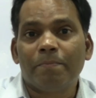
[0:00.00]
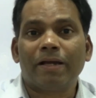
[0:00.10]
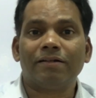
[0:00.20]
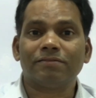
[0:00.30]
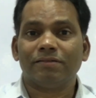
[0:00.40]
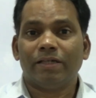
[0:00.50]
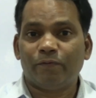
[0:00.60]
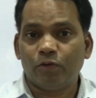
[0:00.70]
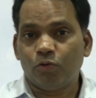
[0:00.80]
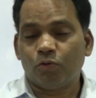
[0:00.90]
Because
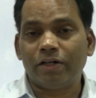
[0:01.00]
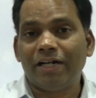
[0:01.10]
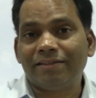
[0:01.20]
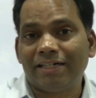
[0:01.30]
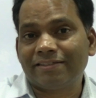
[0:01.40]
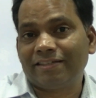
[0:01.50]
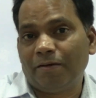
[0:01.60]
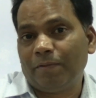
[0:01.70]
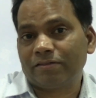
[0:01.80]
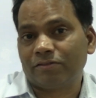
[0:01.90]
if you look at that
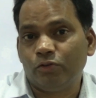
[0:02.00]
syllabus,